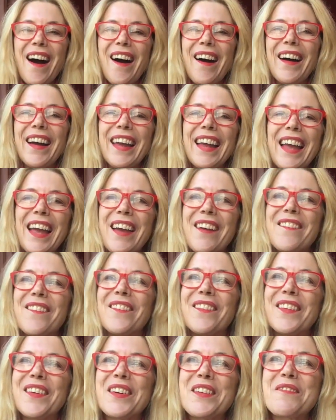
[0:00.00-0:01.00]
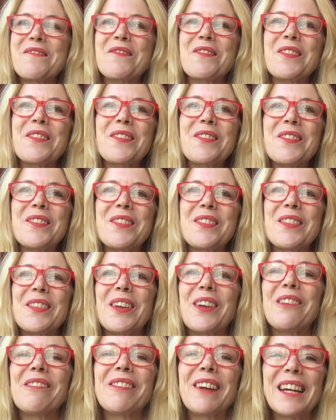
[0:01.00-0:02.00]
I have
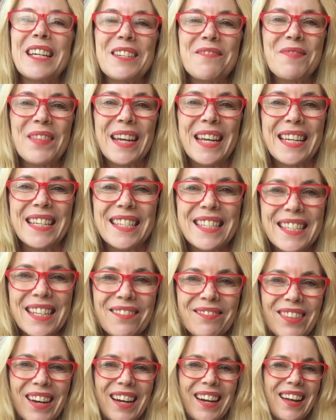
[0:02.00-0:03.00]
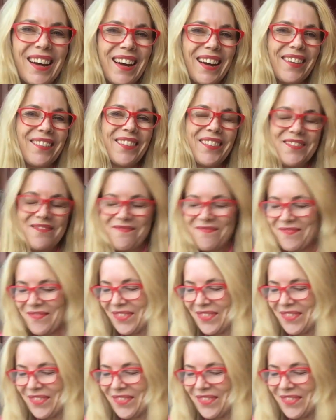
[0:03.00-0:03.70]
greater peace in my life.